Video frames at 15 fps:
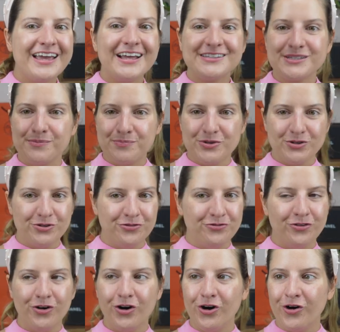It's a
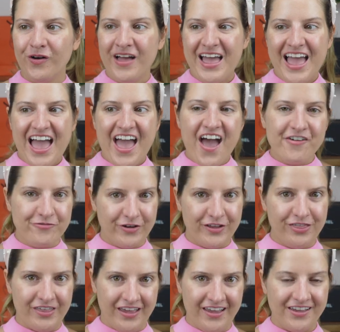beautiful
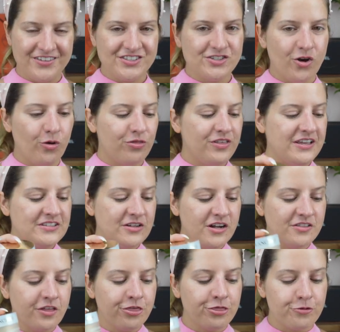everything. So these
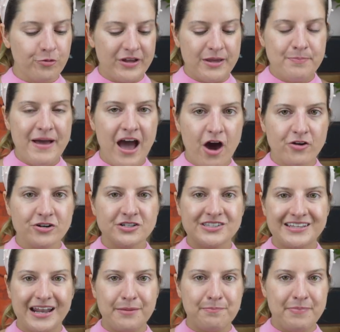are the three
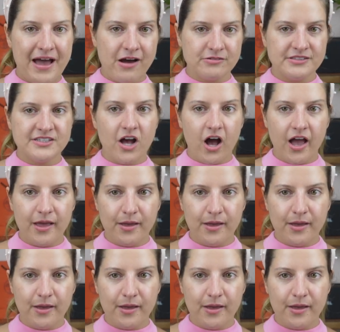powders that I bounce